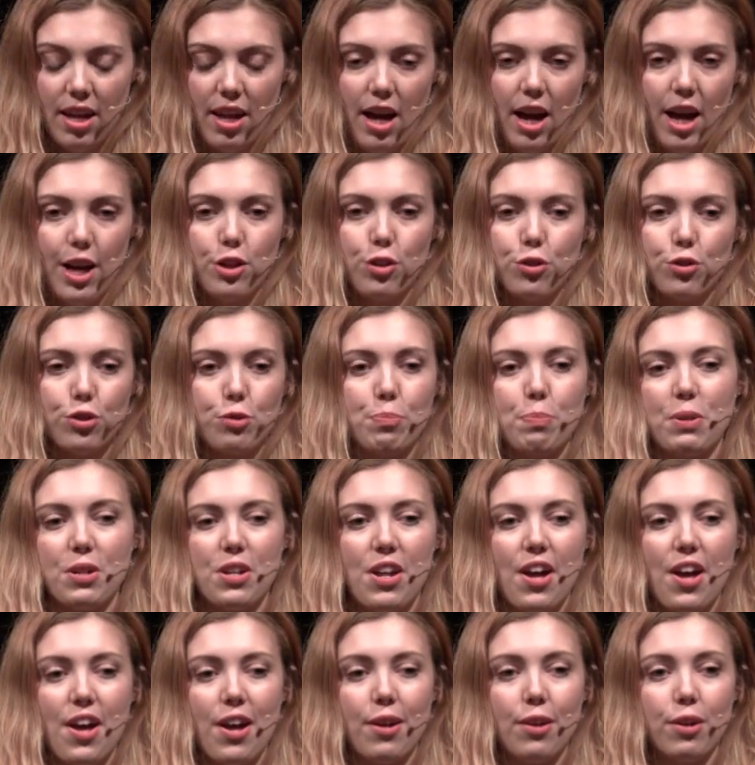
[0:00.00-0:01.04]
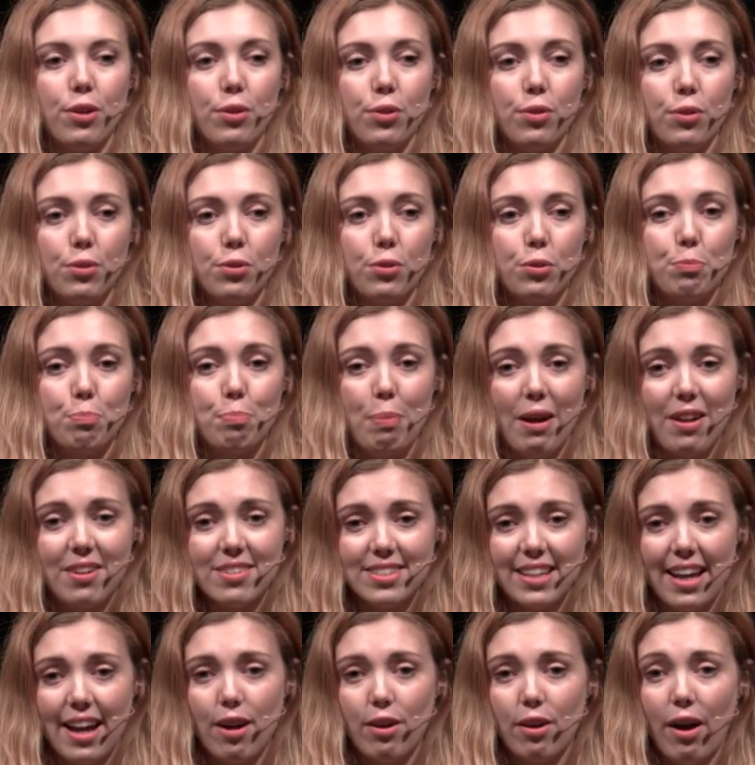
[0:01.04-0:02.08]
an entrepreneur who burns
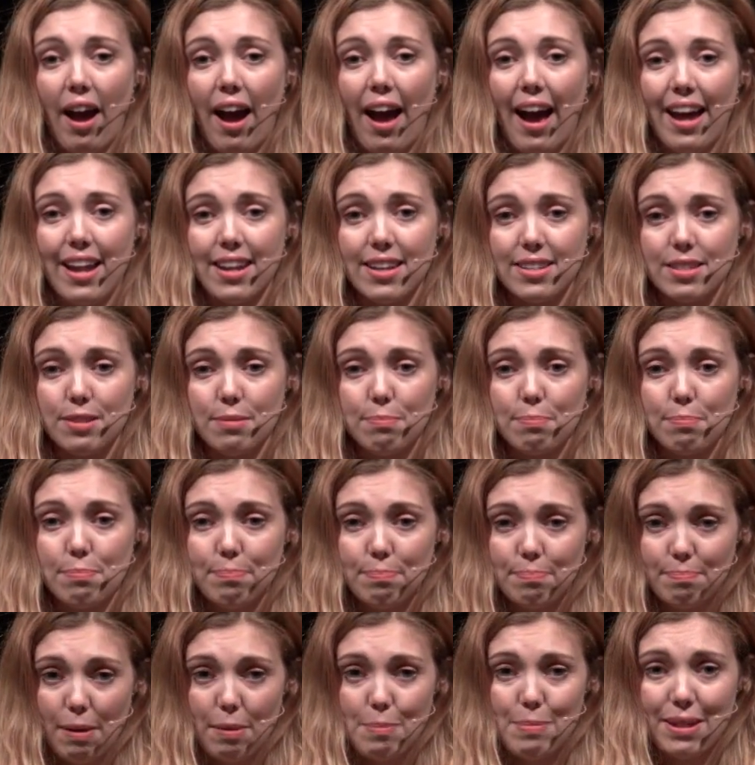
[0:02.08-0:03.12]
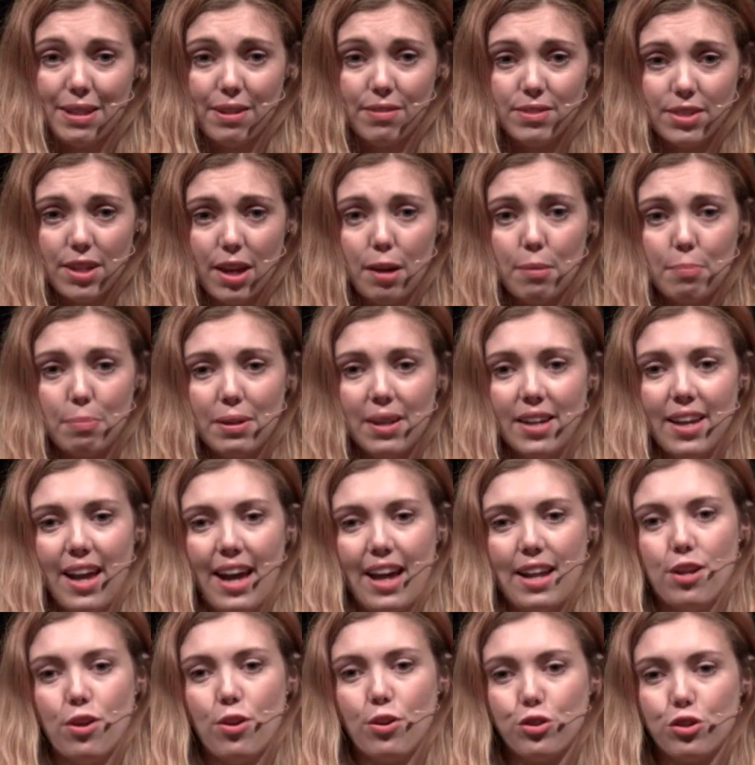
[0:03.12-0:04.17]
out and maybe gives up, and an mm-hmm.